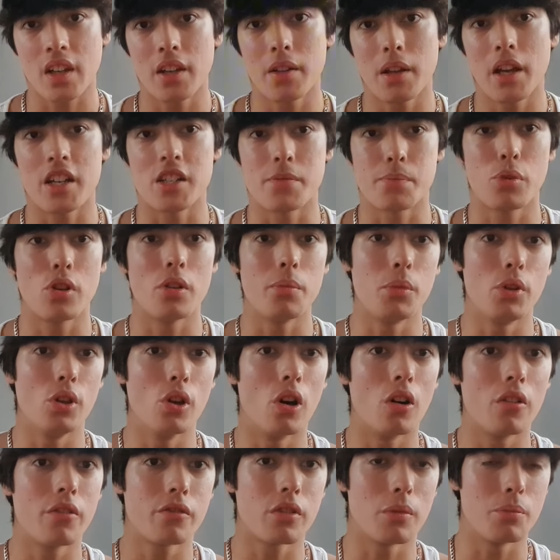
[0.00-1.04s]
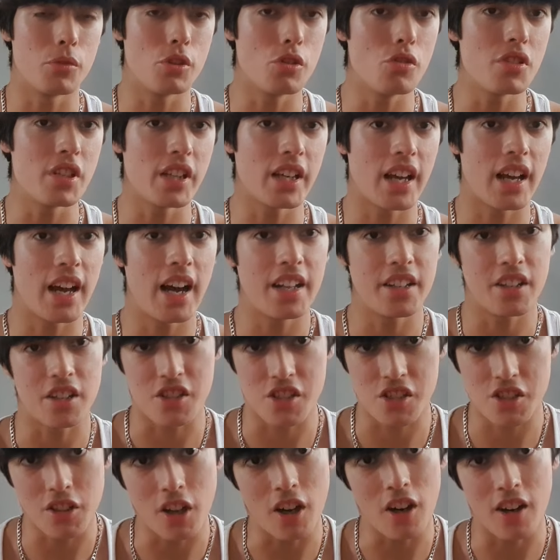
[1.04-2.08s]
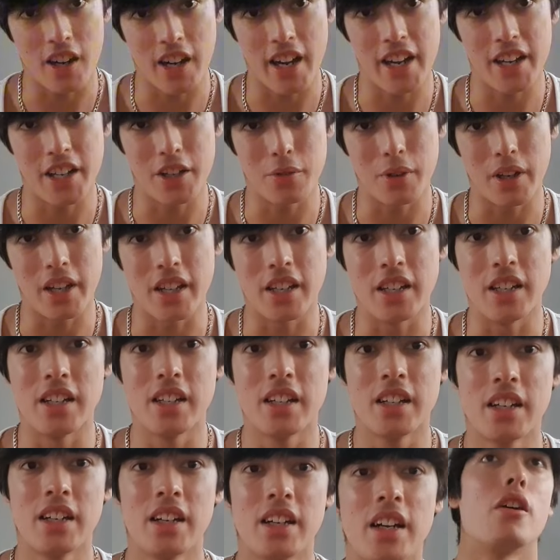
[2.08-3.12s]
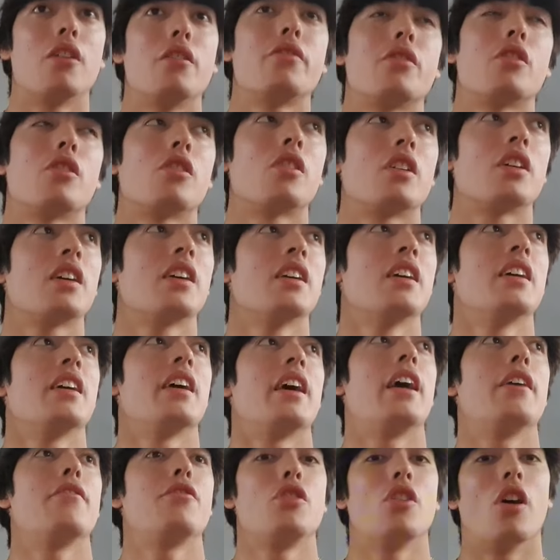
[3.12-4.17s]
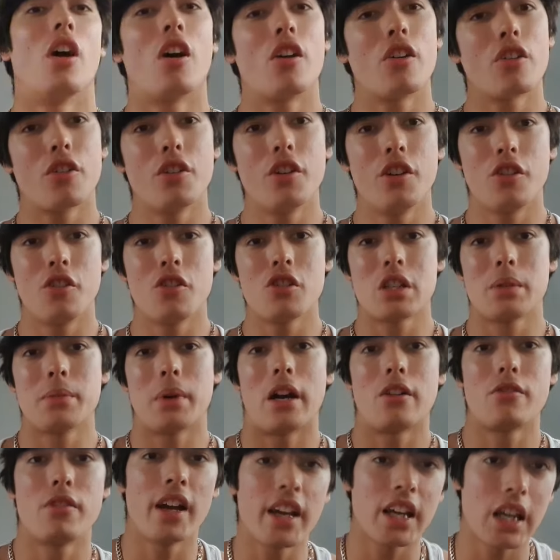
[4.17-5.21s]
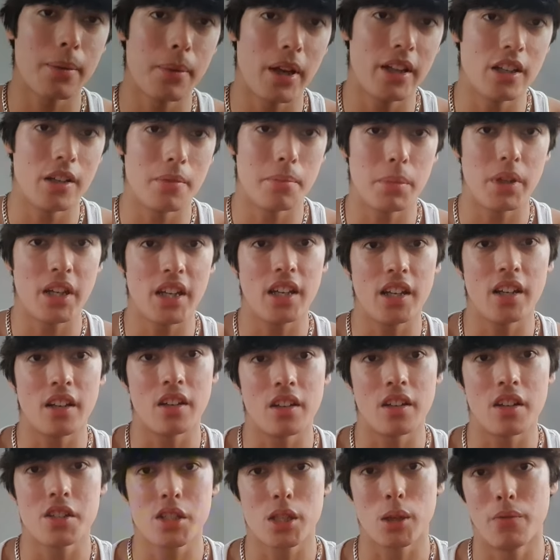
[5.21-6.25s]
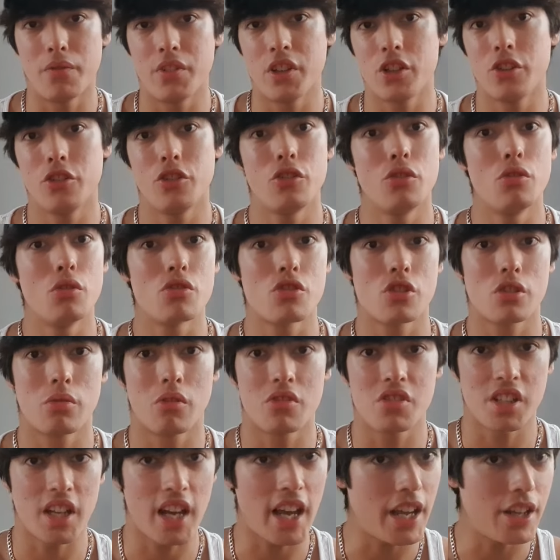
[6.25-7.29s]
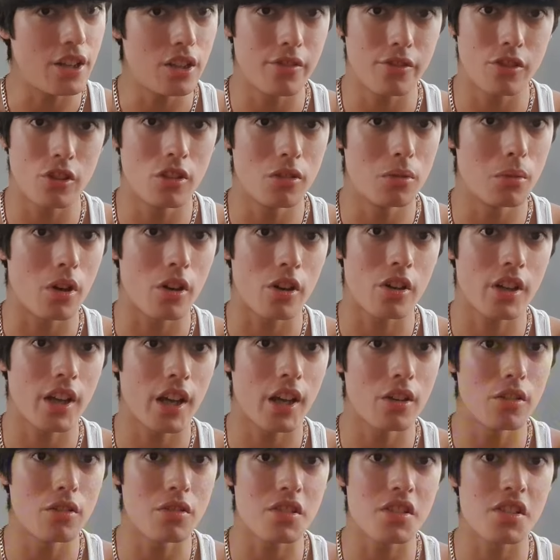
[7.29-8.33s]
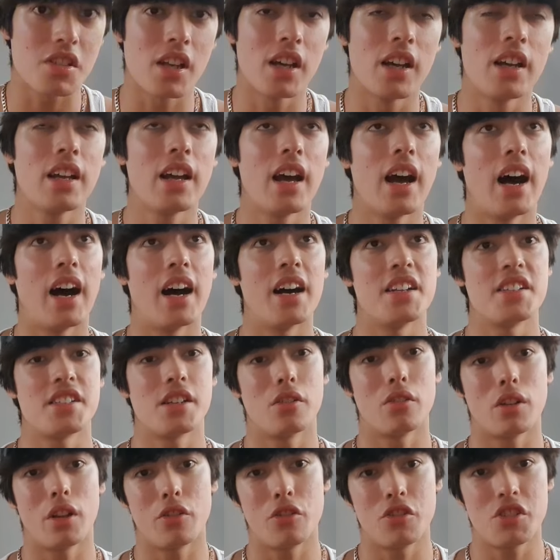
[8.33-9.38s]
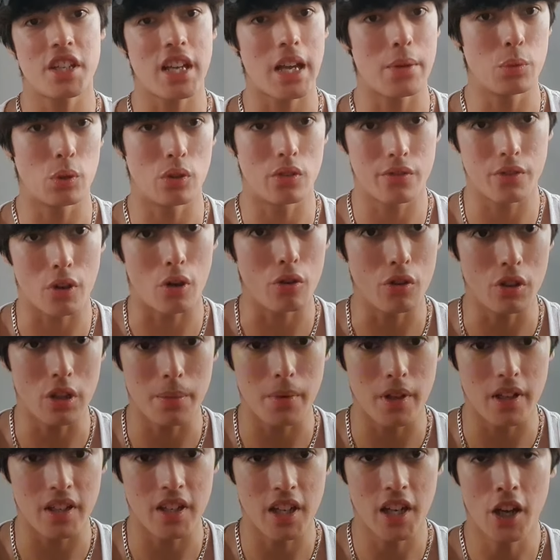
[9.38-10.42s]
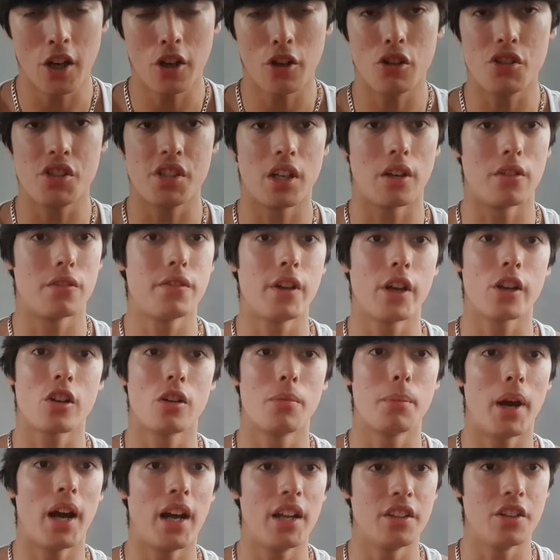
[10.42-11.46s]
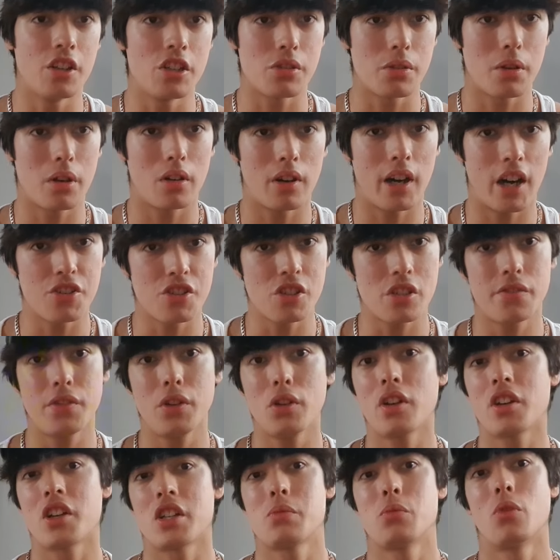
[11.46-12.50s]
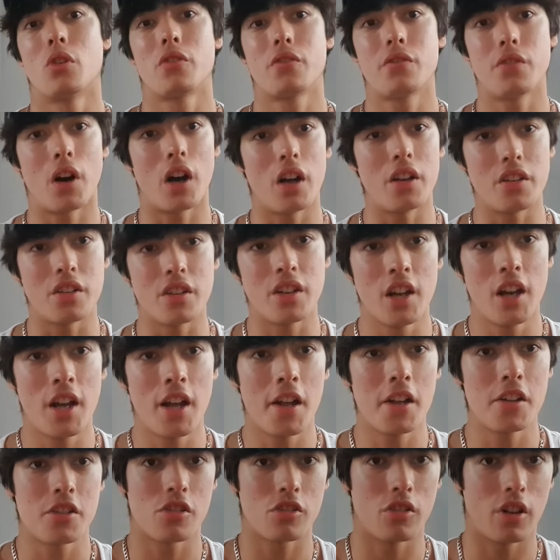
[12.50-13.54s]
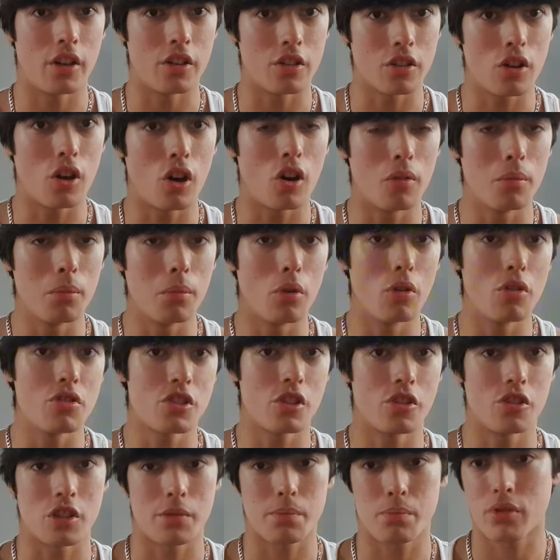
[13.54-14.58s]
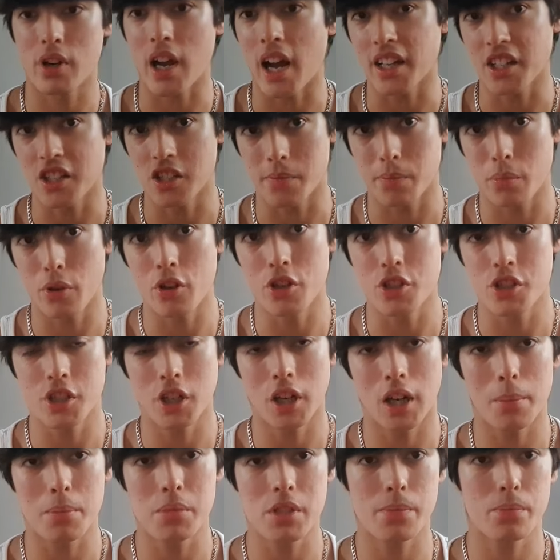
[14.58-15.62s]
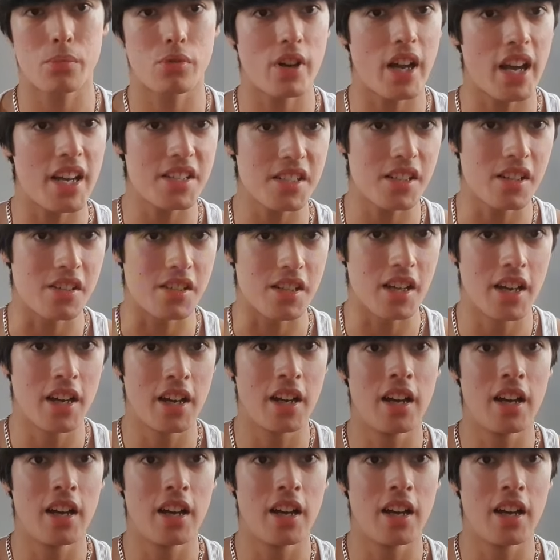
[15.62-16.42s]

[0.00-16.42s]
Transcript: has put me off from using it at the start anyway. However, if you are going to use them, I recommend it being something you use towards the end of your workouts, as it'll allow you to get more volume in, using a thicker band as well. I just feel like it's more fun to learn combos, to just practice push-ups, presses.